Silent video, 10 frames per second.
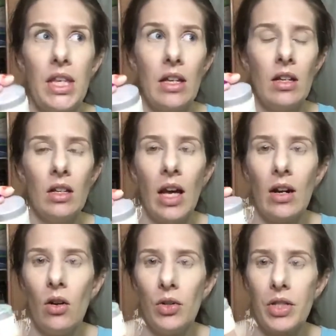at
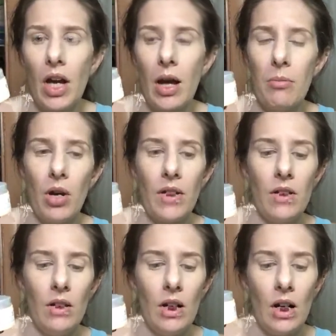Ulta
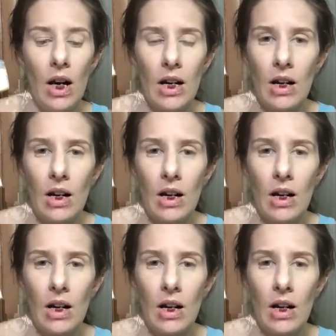I got